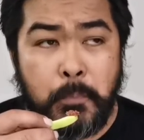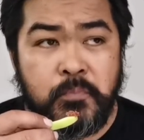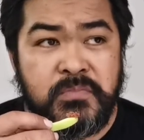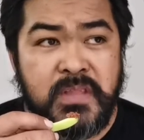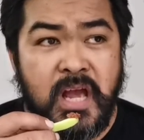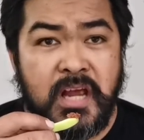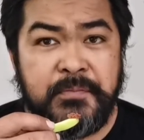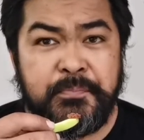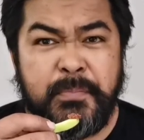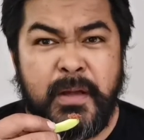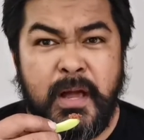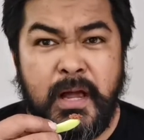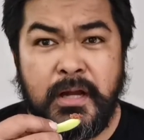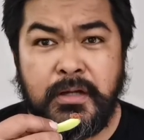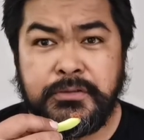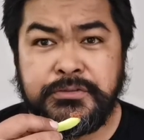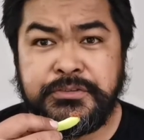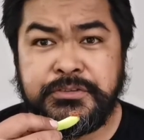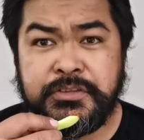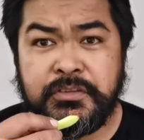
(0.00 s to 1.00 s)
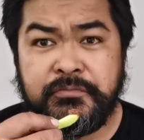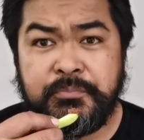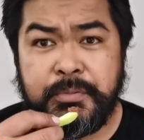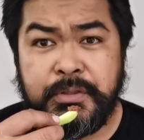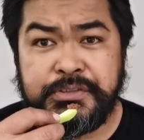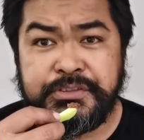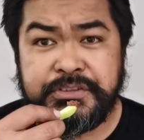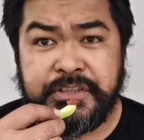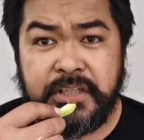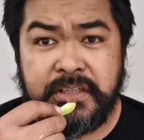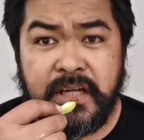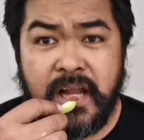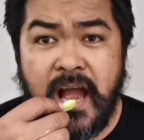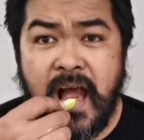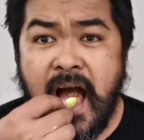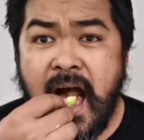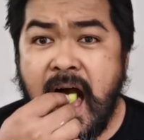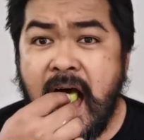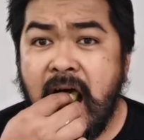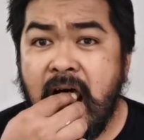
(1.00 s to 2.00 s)
9 pounds of brisket
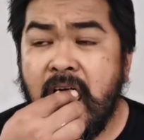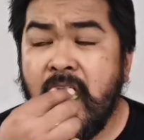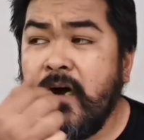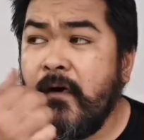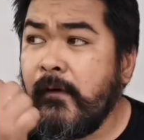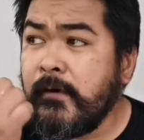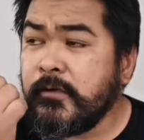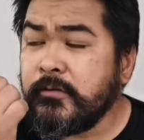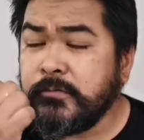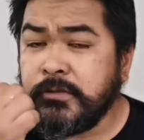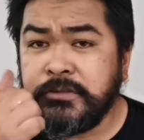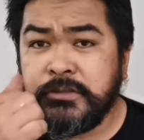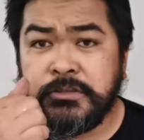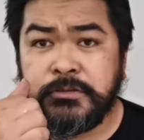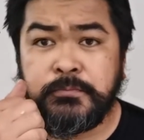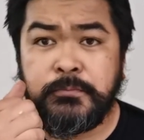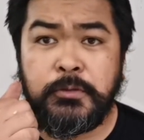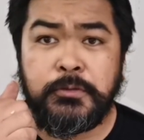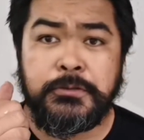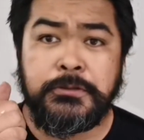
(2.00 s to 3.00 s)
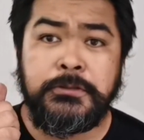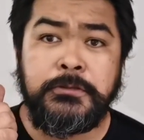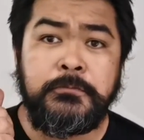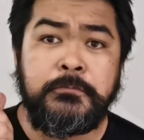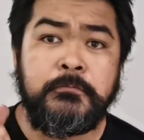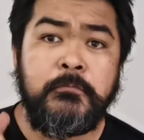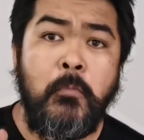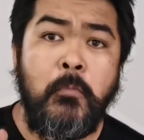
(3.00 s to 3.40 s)
in the smoker.